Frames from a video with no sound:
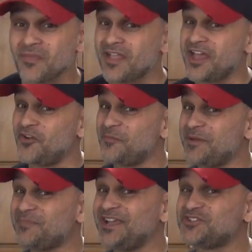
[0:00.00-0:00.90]
Head over to my
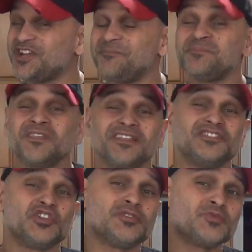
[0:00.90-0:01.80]
Patreon.
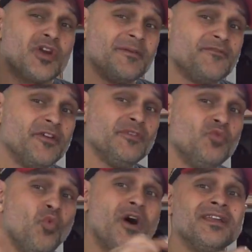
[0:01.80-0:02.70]
Consider subscribing for even
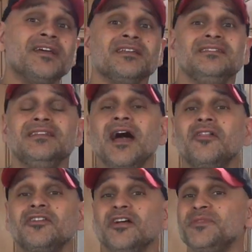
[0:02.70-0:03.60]
$1
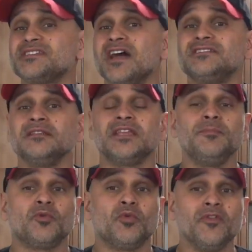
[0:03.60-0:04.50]
to help this content
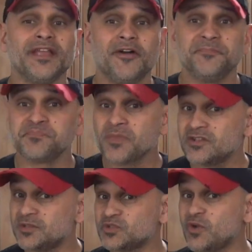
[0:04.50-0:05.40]
keep it rolling out.
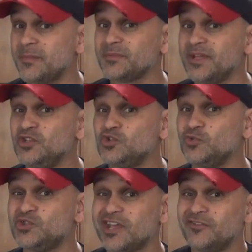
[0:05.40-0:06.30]
Subscribe to my
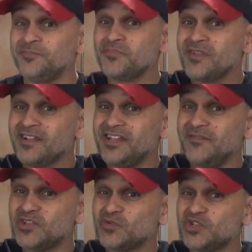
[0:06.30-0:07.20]
YouTube channel. Give
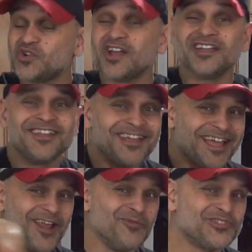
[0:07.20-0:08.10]
this one a try,
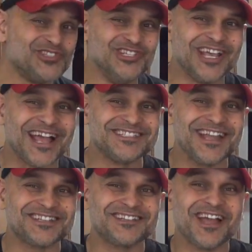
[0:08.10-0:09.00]
and we'll see you guys
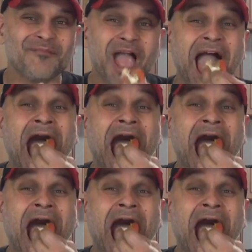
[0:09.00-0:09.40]
next time.